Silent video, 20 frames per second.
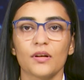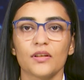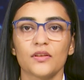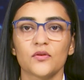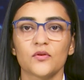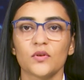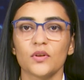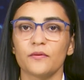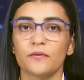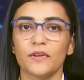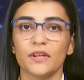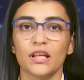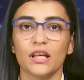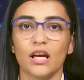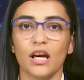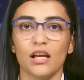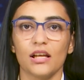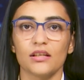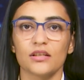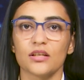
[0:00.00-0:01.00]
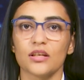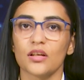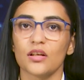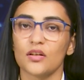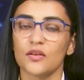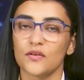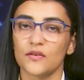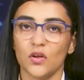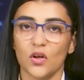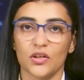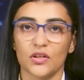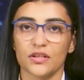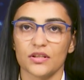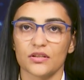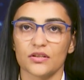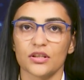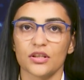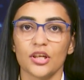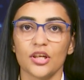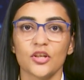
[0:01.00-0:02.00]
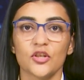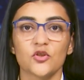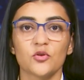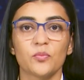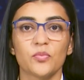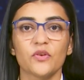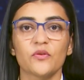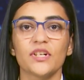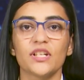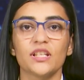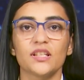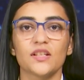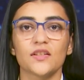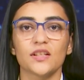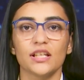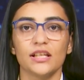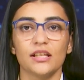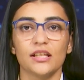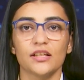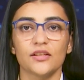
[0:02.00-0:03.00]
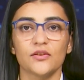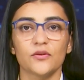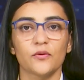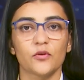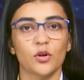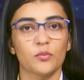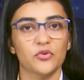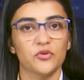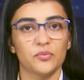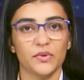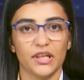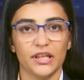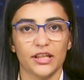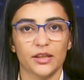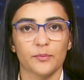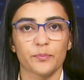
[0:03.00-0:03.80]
is swiftly culled, slaughtered, to prevent this illness from spreading.